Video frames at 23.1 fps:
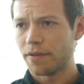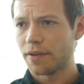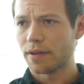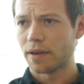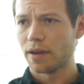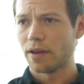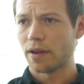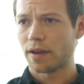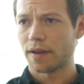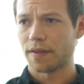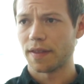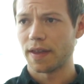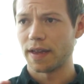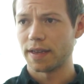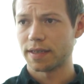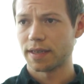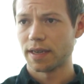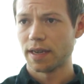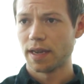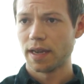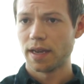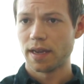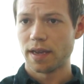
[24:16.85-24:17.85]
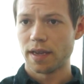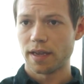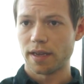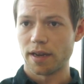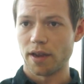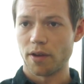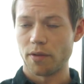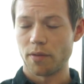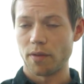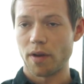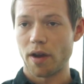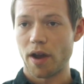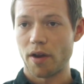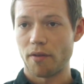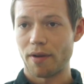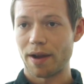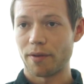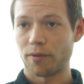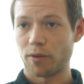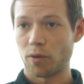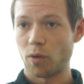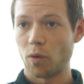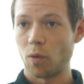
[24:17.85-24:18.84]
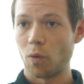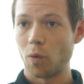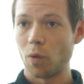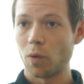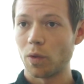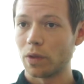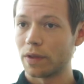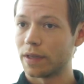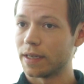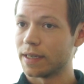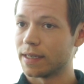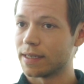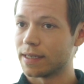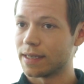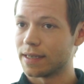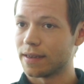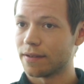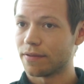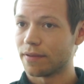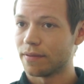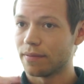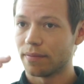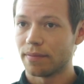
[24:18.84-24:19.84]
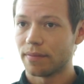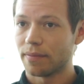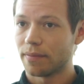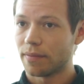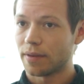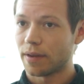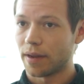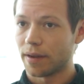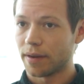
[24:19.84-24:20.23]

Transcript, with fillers: if you could look at this you know, around all these different